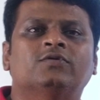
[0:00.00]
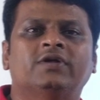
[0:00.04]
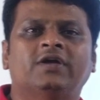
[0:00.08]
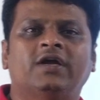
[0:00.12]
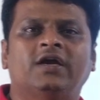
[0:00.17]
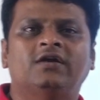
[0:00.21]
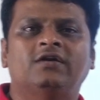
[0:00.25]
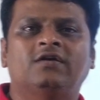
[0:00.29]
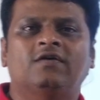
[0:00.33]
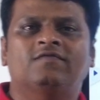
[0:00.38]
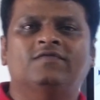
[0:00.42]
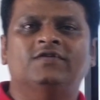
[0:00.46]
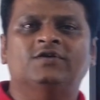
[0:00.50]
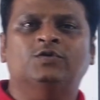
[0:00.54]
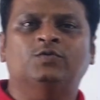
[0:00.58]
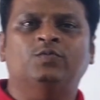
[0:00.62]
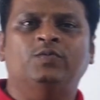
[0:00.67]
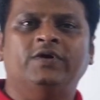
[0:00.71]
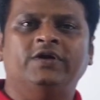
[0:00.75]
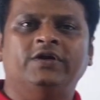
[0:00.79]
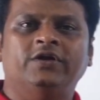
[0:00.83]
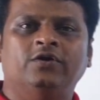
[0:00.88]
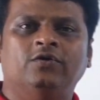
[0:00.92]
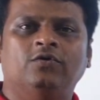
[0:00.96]
the end of this
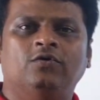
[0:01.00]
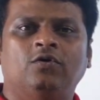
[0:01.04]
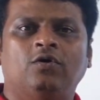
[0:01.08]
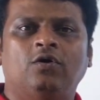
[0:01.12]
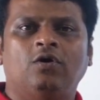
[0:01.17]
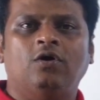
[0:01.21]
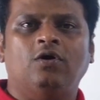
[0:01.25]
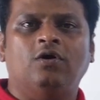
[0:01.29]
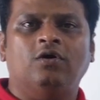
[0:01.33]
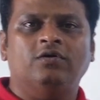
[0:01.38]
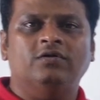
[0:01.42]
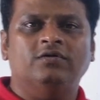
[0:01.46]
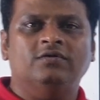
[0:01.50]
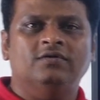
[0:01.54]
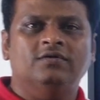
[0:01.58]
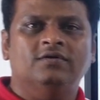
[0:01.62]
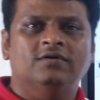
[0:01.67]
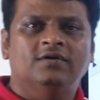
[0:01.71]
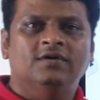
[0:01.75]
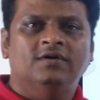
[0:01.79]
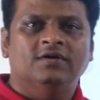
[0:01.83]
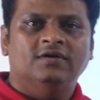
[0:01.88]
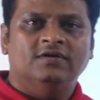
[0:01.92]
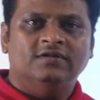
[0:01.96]
video on
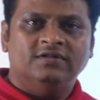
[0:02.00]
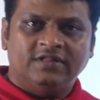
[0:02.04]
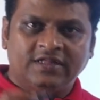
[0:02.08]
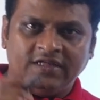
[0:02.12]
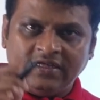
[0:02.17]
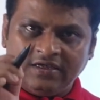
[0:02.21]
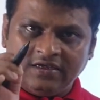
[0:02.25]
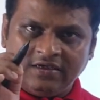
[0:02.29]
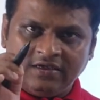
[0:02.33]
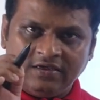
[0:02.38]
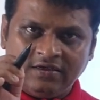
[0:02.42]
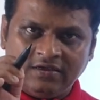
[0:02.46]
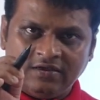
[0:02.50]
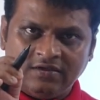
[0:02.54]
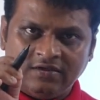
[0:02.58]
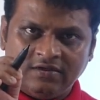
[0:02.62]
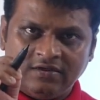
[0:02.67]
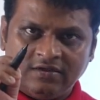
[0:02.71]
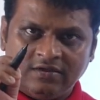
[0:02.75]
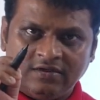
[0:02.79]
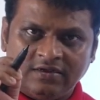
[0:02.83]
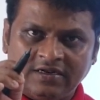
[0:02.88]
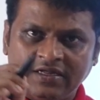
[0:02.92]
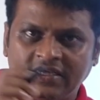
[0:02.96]
the
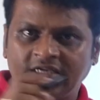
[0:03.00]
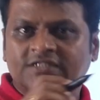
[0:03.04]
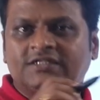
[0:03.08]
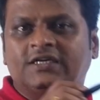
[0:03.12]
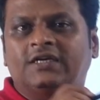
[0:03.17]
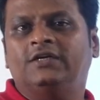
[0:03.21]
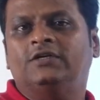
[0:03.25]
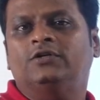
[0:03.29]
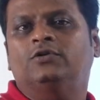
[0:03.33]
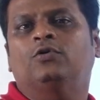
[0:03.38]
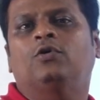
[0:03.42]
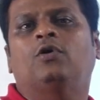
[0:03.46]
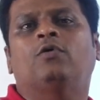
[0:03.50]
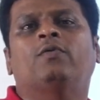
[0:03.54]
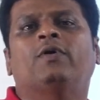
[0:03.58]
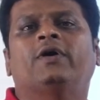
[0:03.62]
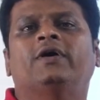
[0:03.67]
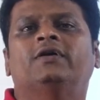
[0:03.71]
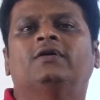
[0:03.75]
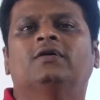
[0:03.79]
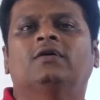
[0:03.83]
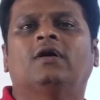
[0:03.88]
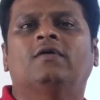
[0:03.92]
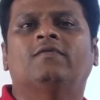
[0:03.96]
reason to
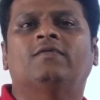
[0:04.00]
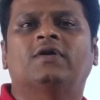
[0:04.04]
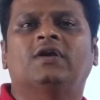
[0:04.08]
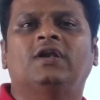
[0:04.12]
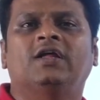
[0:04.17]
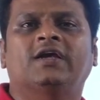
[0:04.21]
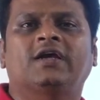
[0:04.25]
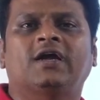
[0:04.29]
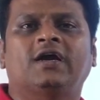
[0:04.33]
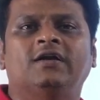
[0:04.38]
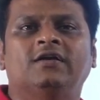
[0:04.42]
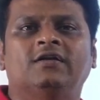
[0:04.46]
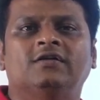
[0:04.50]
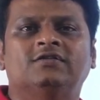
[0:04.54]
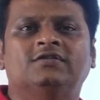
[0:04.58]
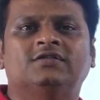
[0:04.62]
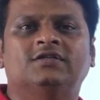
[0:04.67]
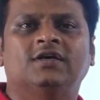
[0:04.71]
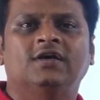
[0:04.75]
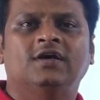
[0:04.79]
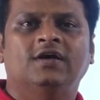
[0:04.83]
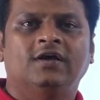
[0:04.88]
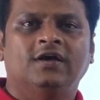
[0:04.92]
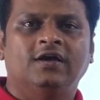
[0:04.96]
avoid hourly
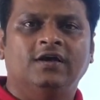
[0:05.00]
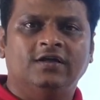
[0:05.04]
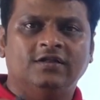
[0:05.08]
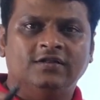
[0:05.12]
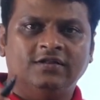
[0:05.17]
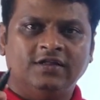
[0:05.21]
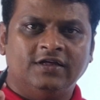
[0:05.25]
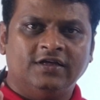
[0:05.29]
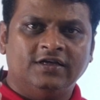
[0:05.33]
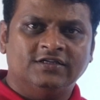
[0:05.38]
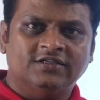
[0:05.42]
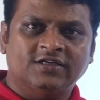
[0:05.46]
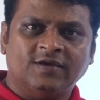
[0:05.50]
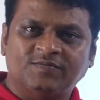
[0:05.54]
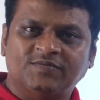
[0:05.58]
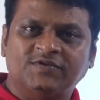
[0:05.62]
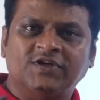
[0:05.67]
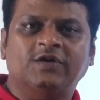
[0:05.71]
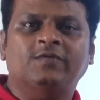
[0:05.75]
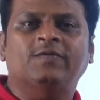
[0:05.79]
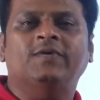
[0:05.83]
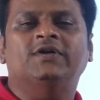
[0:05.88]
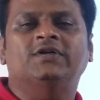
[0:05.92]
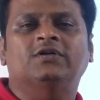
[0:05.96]
candles. In the
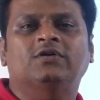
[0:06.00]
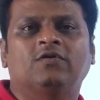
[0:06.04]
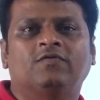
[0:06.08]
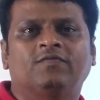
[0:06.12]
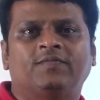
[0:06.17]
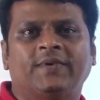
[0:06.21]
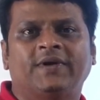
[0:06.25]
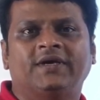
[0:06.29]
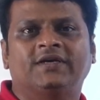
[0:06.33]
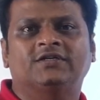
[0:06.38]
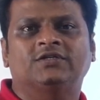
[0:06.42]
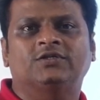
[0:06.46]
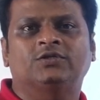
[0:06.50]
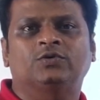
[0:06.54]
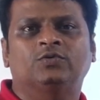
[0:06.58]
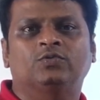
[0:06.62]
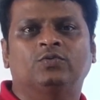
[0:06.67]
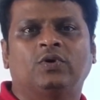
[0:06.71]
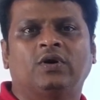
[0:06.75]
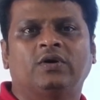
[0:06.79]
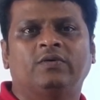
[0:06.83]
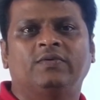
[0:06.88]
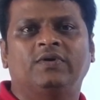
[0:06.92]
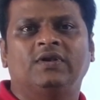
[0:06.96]
subsequent topics,
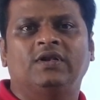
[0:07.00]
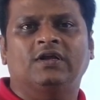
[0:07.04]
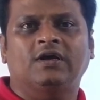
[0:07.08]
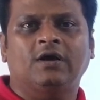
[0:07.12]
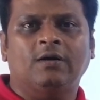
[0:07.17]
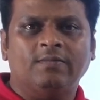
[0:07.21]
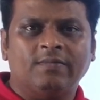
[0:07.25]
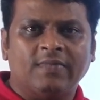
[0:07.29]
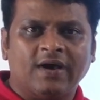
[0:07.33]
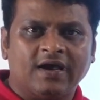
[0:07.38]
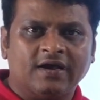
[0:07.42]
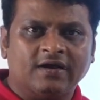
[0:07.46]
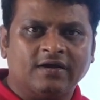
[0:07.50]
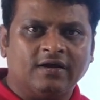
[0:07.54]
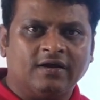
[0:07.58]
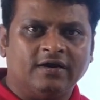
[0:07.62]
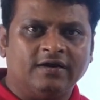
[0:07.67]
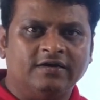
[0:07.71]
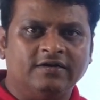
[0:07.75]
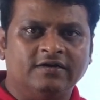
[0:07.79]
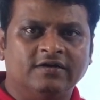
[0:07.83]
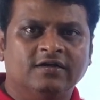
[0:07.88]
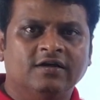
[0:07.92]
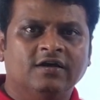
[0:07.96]
I will come back
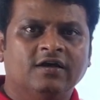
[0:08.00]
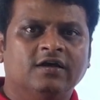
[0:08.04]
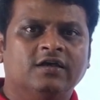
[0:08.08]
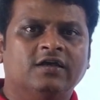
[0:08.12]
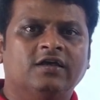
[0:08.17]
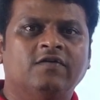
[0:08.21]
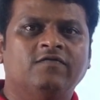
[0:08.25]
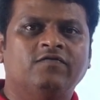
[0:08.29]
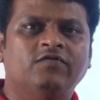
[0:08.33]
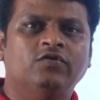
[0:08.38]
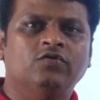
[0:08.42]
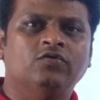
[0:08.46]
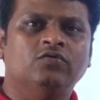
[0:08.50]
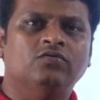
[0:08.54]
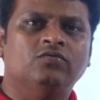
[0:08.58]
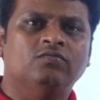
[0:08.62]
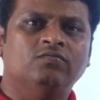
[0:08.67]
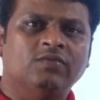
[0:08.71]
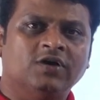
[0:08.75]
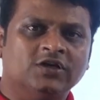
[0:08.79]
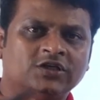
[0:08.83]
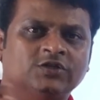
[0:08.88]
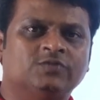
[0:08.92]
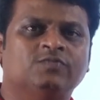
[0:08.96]
and give you
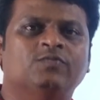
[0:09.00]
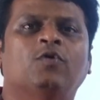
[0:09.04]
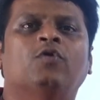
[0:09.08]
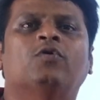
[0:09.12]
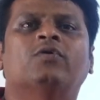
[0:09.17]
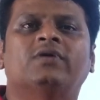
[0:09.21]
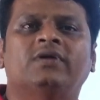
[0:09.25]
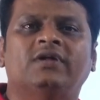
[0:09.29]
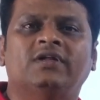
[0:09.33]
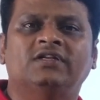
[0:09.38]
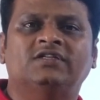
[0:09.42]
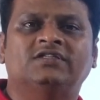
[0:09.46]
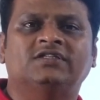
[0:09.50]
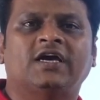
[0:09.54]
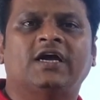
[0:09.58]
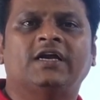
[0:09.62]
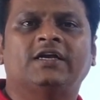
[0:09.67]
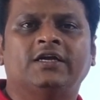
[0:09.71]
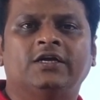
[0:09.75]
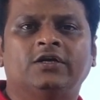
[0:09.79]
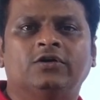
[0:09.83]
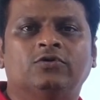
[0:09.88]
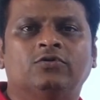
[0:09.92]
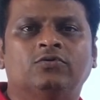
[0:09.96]
much more
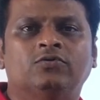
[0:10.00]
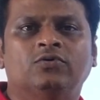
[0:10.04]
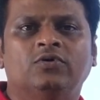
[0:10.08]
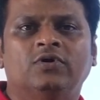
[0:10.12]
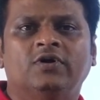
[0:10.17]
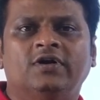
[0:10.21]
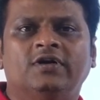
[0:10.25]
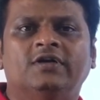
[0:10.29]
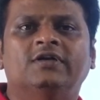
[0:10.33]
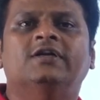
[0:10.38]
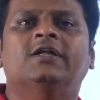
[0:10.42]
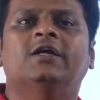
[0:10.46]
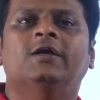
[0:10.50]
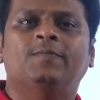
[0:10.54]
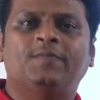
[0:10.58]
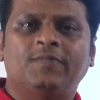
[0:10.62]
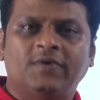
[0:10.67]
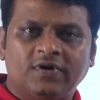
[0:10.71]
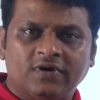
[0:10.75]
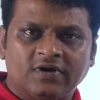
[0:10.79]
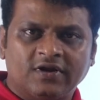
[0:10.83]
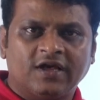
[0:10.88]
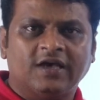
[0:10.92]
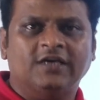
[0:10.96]
insight into
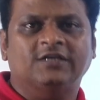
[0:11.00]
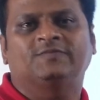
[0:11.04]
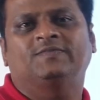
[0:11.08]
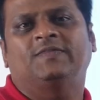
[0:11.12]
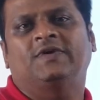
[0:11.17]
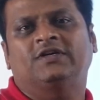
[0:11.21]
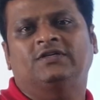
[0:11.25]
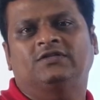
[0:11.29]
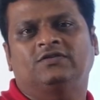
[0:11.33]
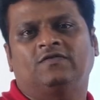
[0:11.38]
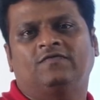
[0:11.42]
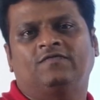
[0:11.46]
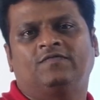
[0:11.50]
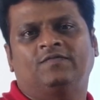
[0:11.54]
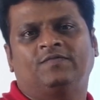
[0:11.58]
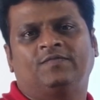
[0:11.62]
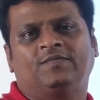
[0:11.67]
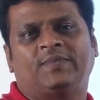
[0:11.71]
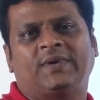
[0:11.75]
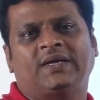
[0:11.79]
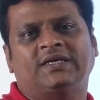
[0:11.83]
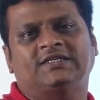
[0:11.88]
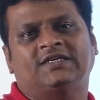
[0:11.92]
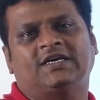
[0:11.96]
deeper aspects of
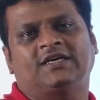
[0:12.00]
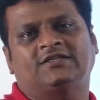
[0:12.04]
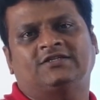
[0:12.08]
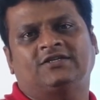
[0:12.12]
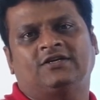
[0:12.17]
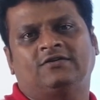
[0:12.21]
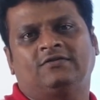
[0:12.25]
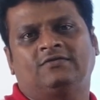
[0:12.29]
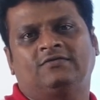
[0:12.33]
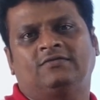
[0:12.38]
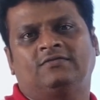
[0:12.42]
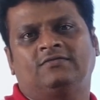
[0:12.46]
price action.